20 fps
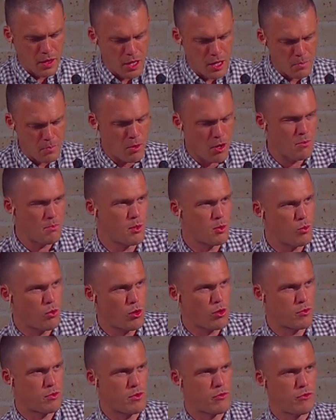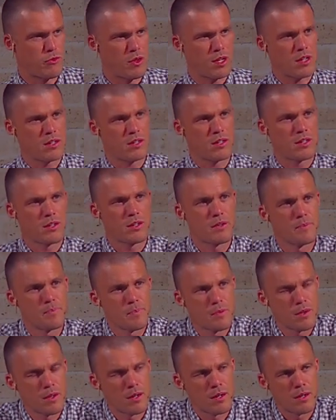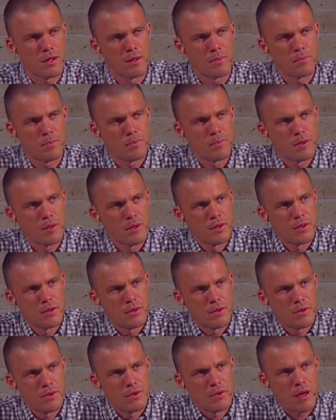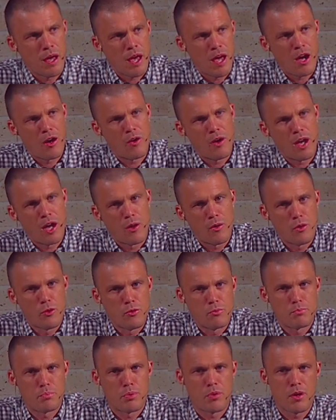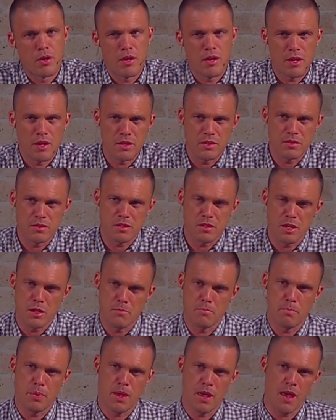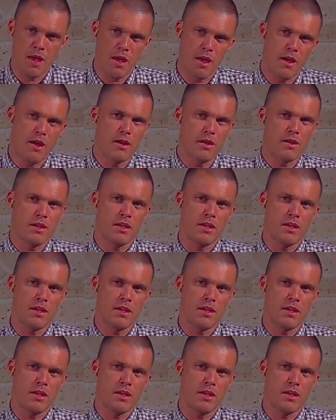It might be worth reflecting how our own prayers compare